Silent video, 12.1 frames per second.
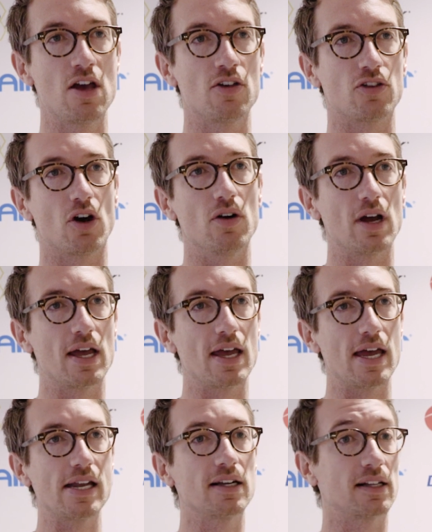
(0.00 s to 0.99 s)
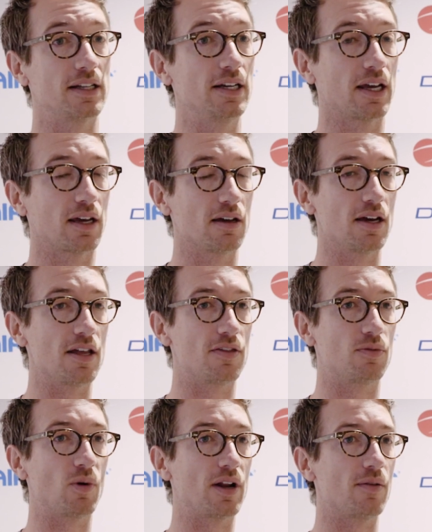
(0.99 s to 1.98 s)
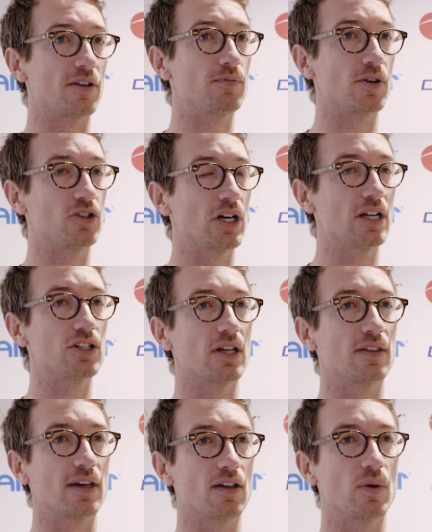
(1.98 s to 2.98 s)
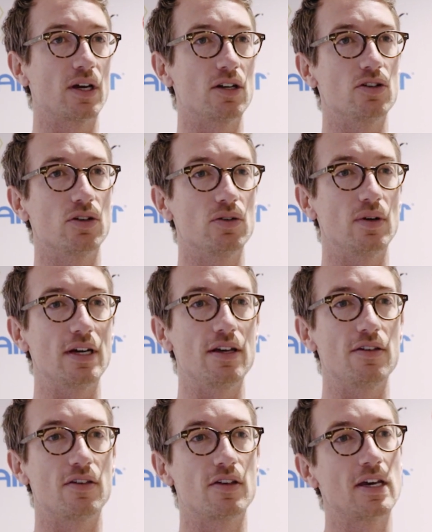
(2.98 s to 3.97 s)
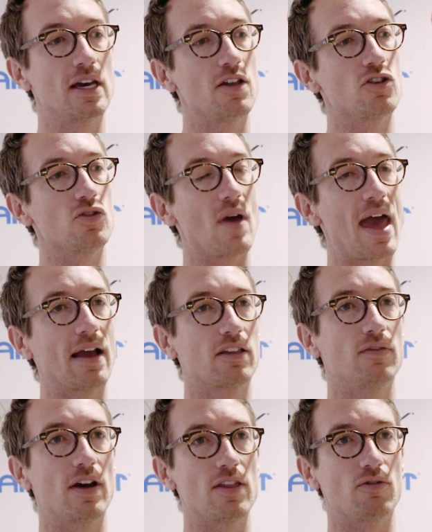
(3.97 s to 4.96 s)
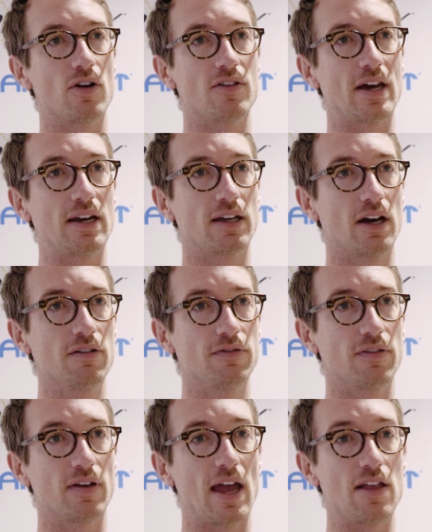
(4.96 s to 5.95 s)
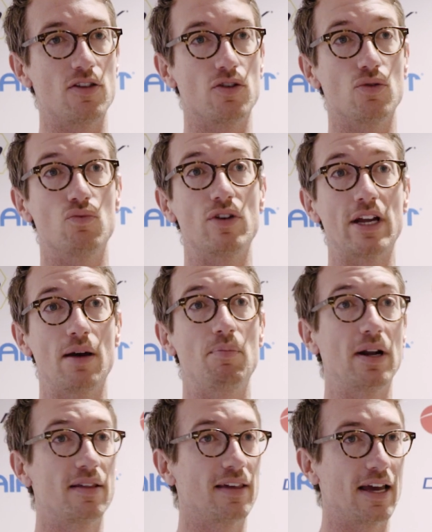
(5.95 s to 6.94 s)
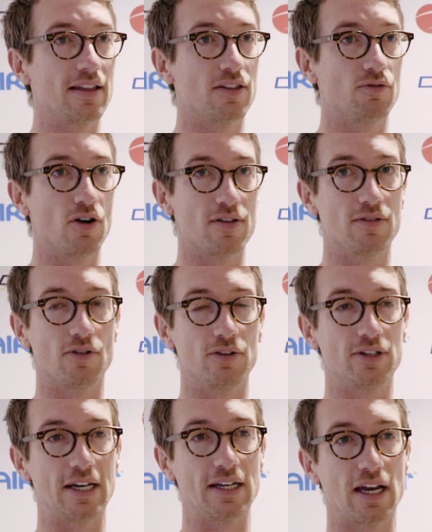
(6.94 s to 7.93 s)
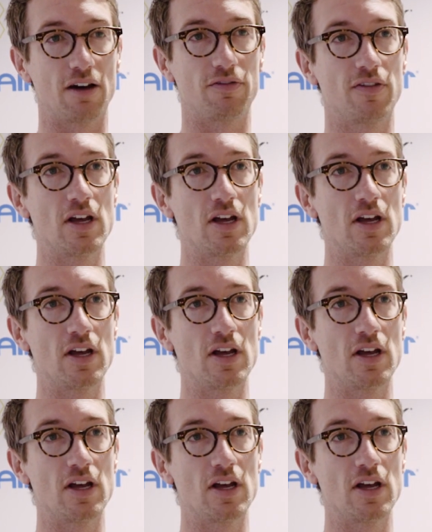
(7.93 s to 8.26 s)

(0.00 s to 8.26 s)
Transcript: So in clinic, it, one of the most challenging things we can do is to activate the rotator cuff and to rehabilitate the, rot the rotator cuff